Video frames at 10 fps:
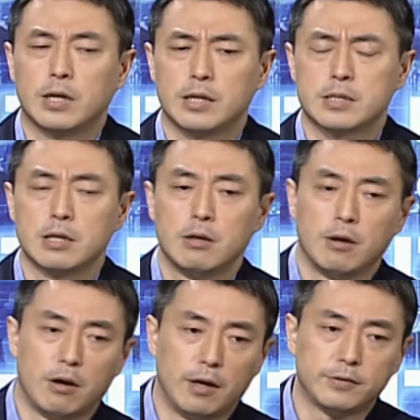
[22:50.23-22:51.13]
because
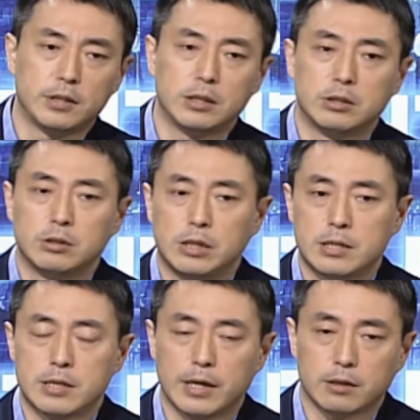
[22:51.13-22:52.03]
often
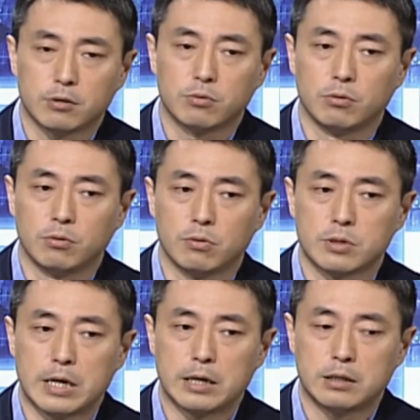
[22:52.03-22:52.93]
these technical
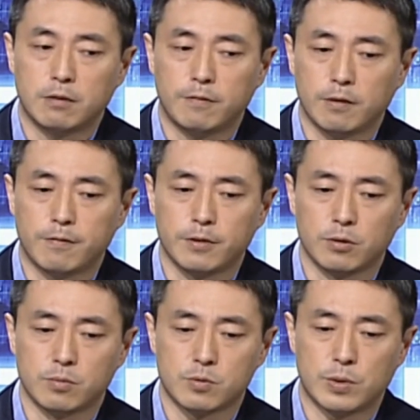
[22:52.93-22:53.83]
scientific
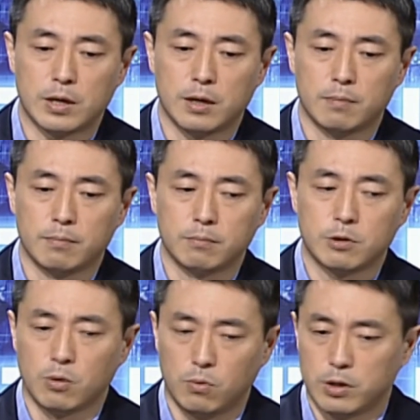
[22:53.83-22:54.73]
films become, mm.
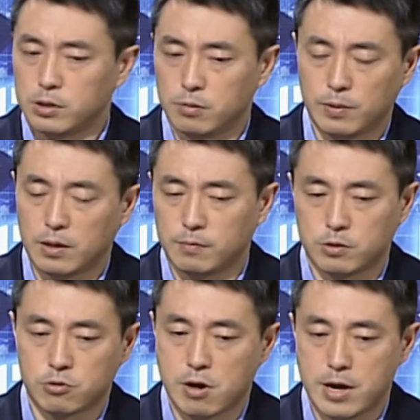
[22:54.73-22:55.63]
we don't want it to become a
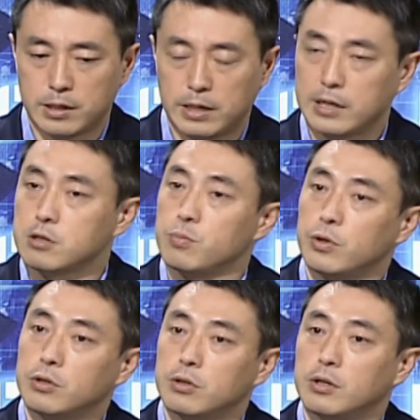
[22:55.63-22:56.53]
dry
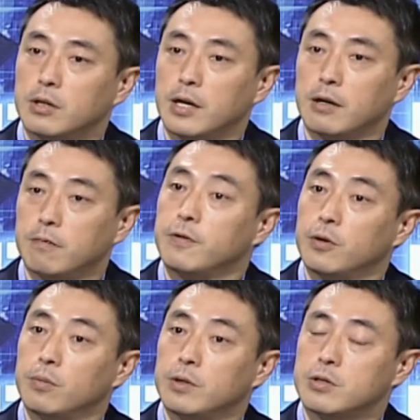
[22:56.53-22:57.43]
textbook no. kind of
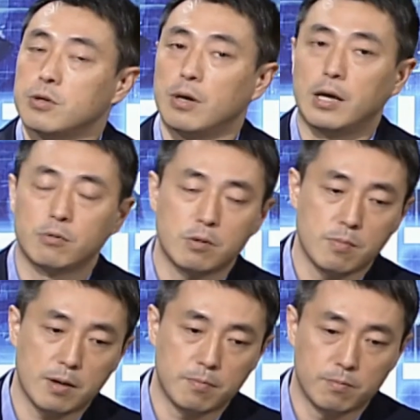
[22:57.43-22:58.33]
film. And so, okay. how do we
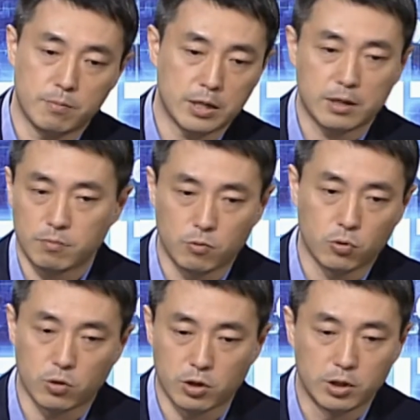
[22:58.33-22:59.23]
make it
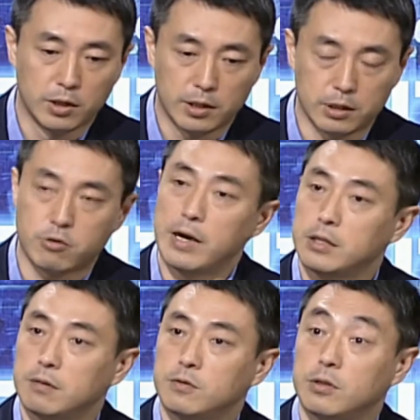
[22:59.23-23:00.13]
more
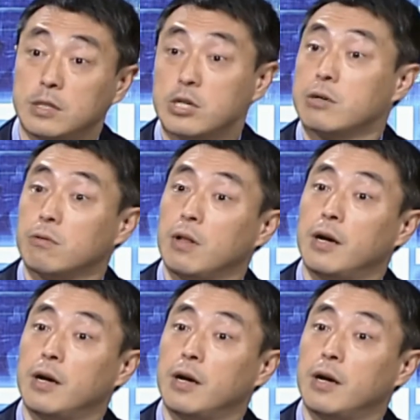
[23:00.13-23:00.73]
attractive to the general